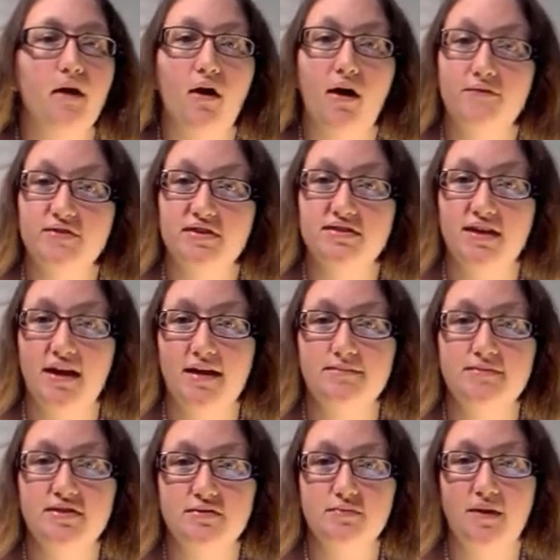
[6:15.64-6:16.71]

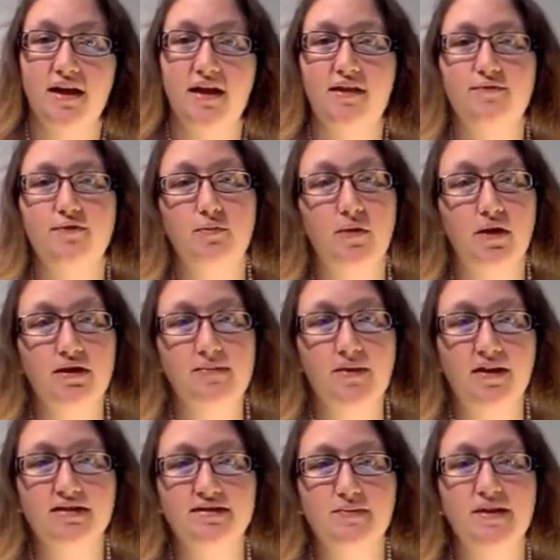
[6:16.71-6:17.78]
Oftentimes as well, if you're worried
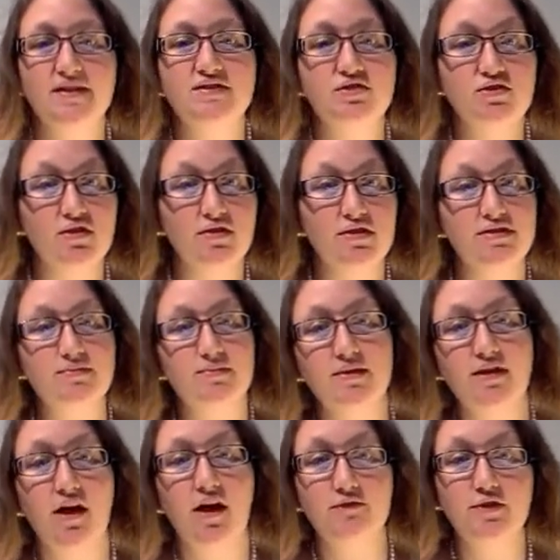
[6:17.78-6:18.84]
about expense, doulas
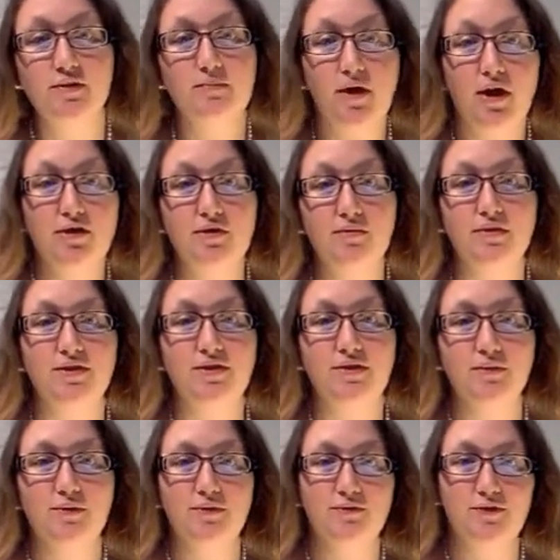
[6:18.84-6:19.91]
will often barter with
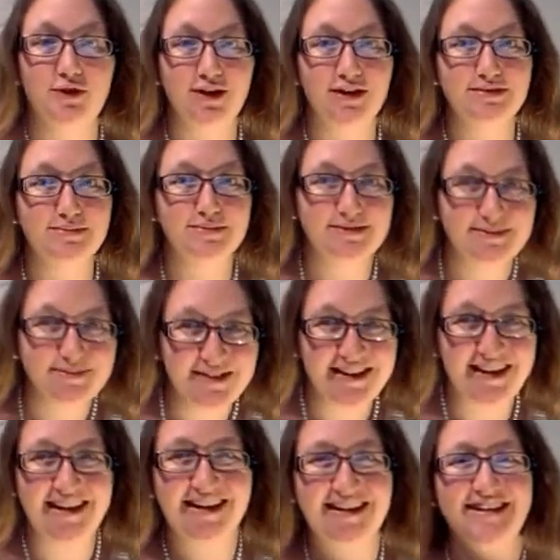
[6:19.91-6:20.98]
you. If your husband's a
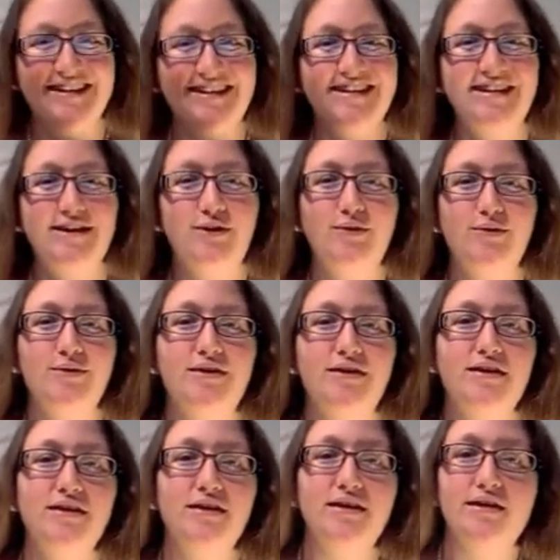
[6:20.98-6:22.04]
mechanic
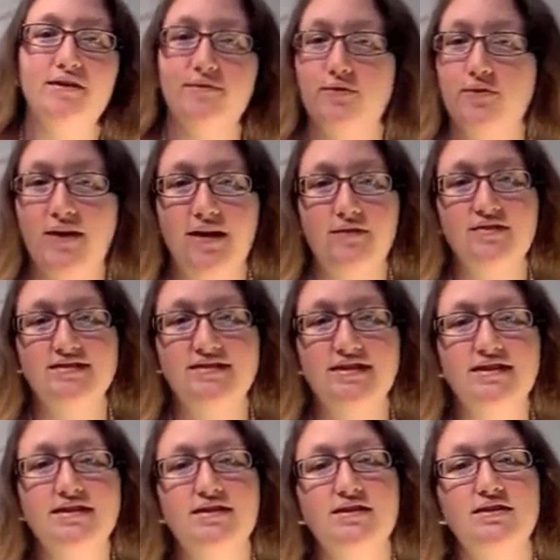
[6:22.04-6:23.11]
or if you have a
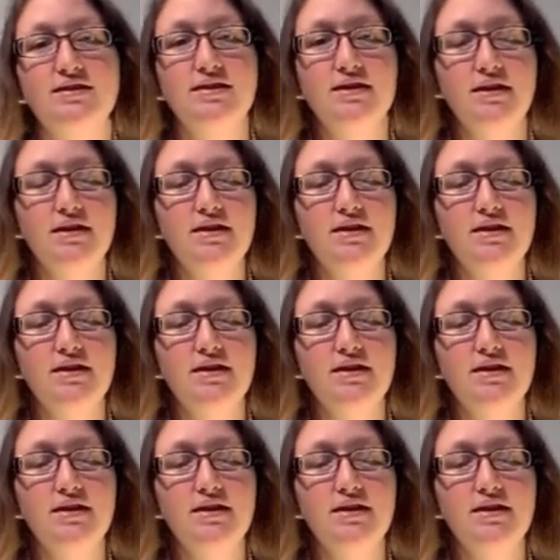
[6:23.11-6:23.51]
skill,